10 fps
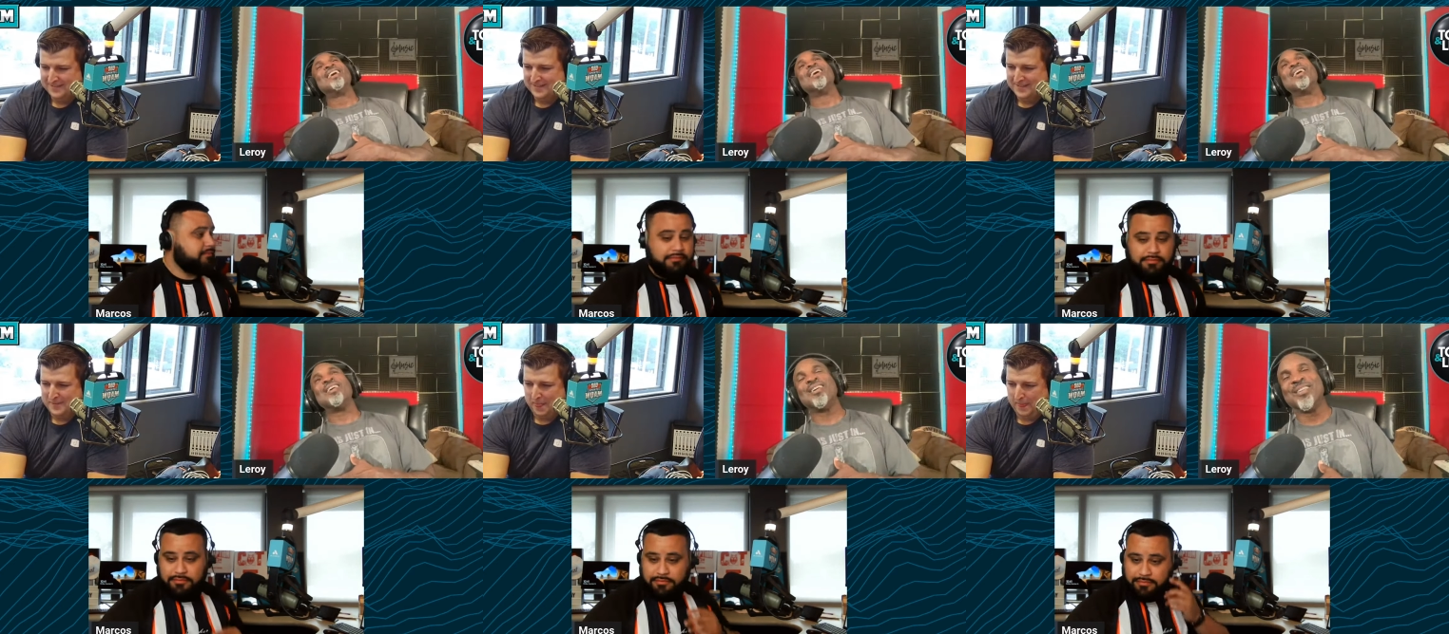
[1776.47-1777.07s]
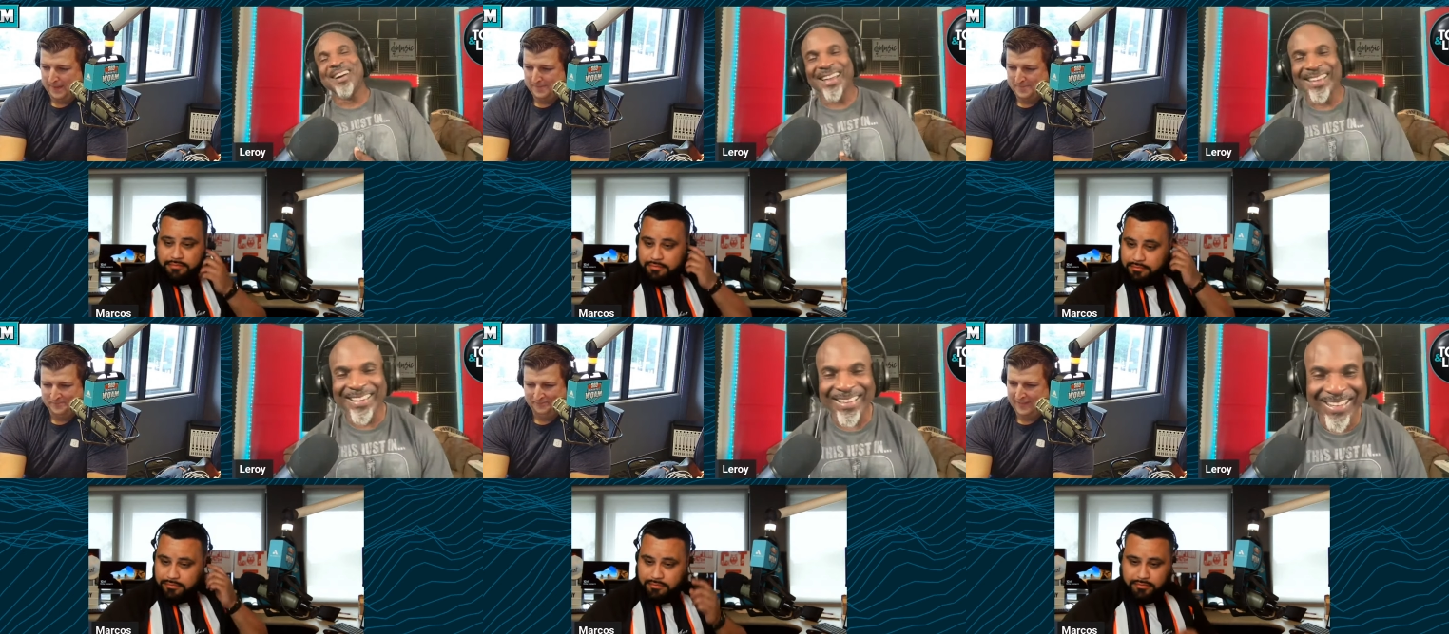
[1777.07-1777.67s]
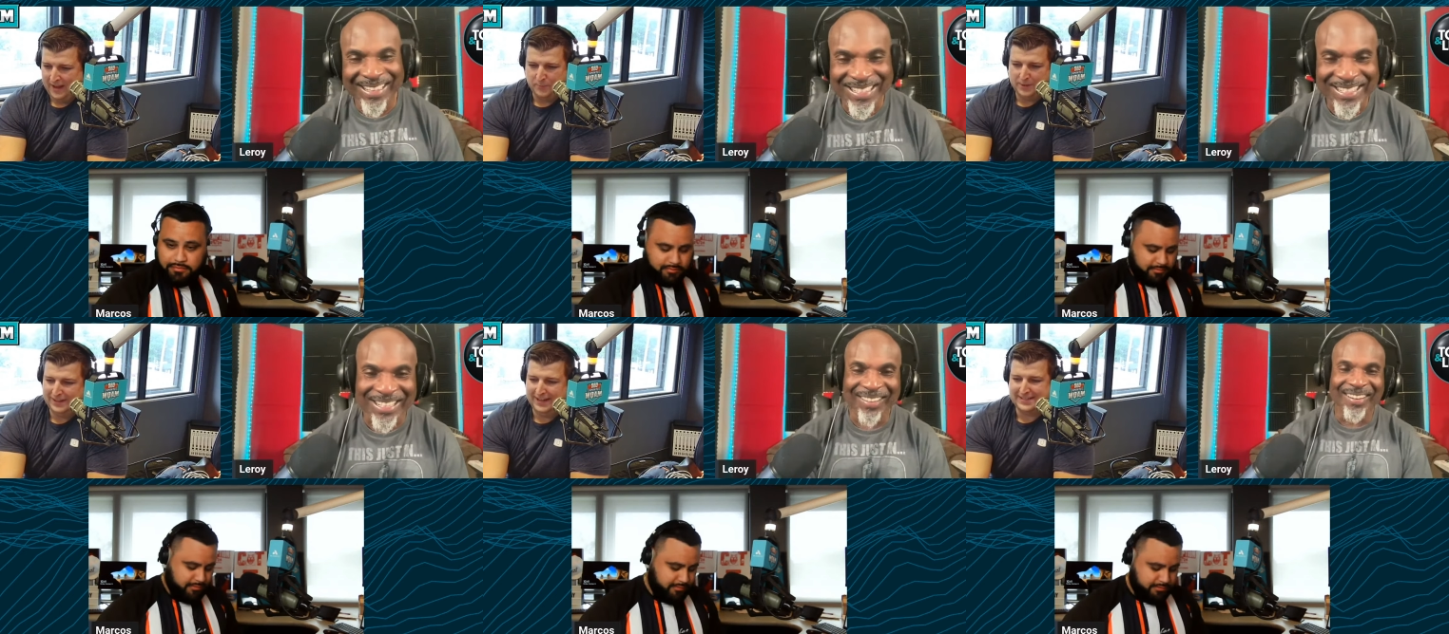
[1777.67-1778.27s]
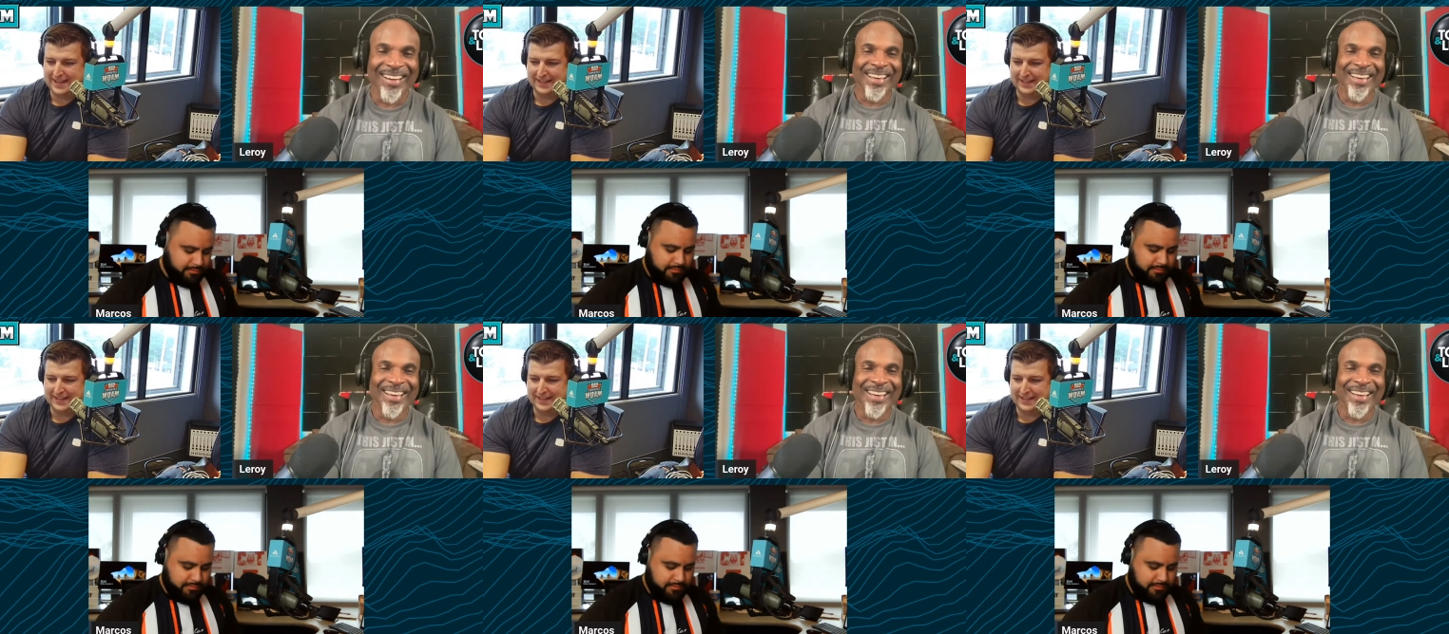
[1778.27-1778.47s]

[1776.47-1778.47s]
Speaker 1: oh my goodness. I really